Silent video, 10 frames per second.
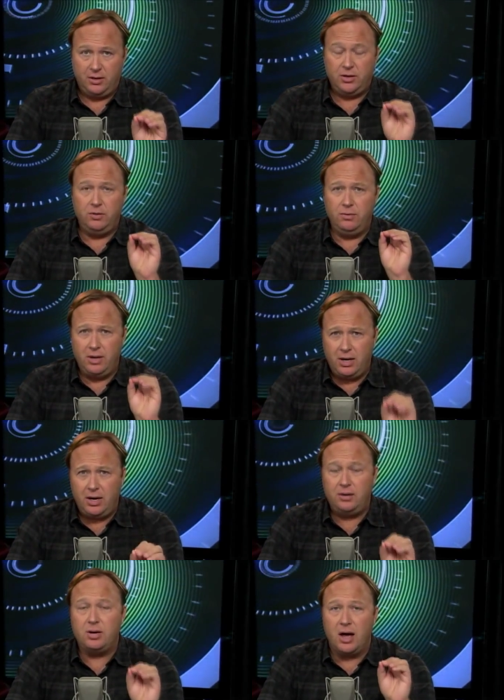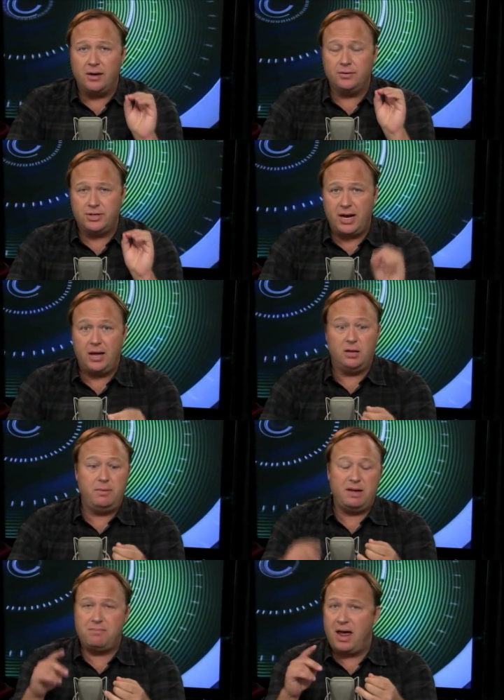You need to understand the
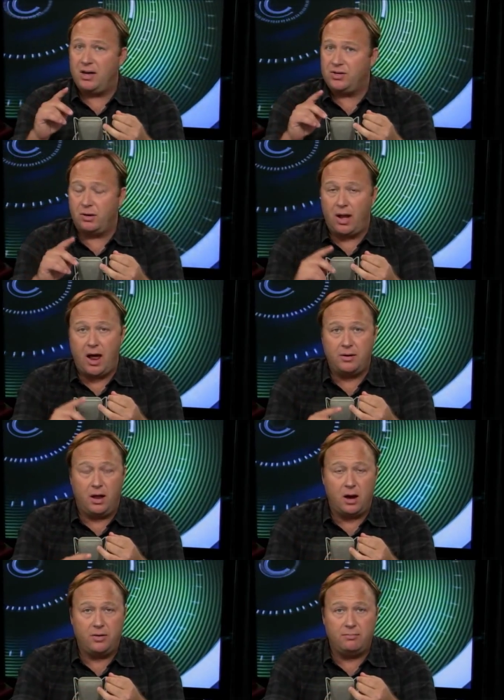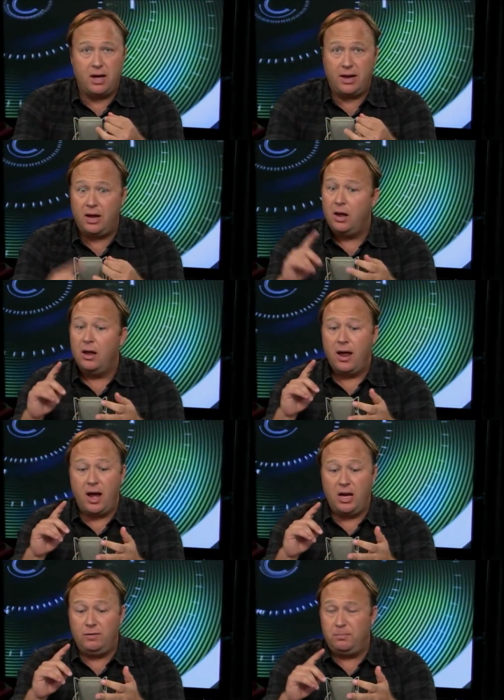big banks are allowed to launder the money
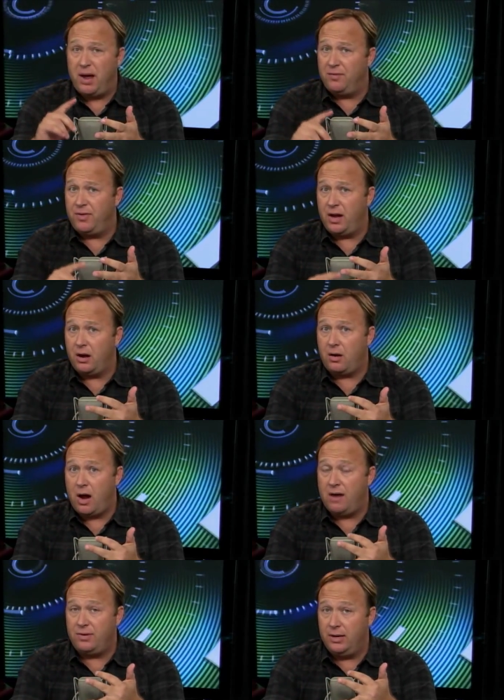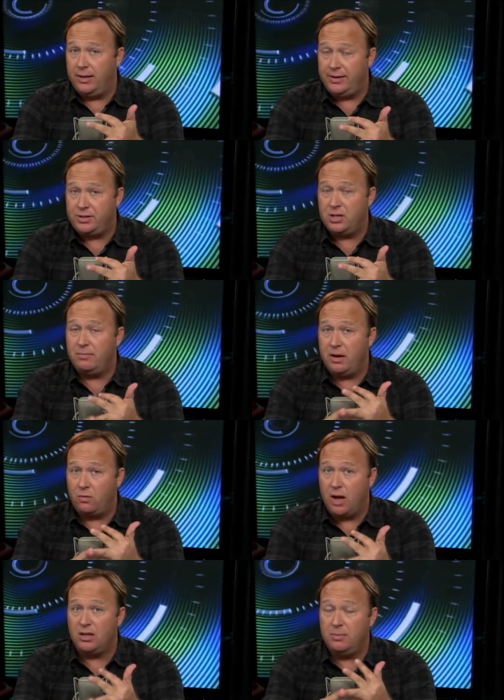and even pay for the aircraft and lease them
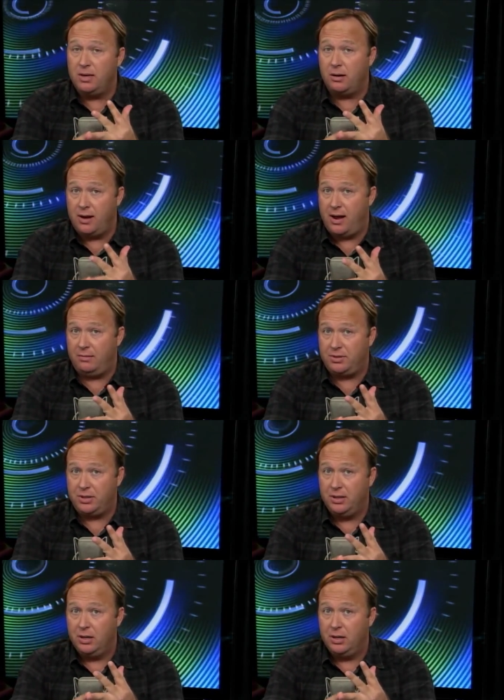and run them in their names.